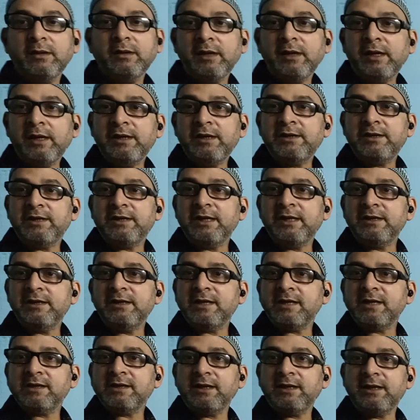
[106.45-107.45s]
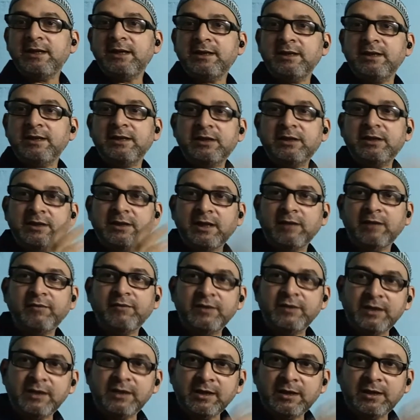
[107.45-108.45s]
it changes its state,
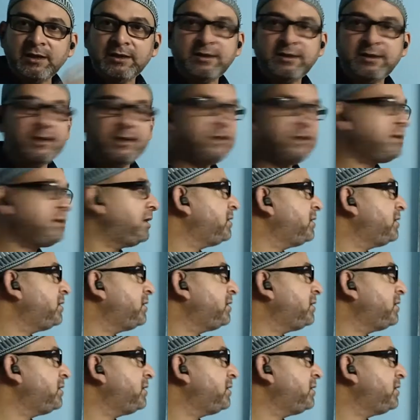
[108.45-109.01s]
physical state.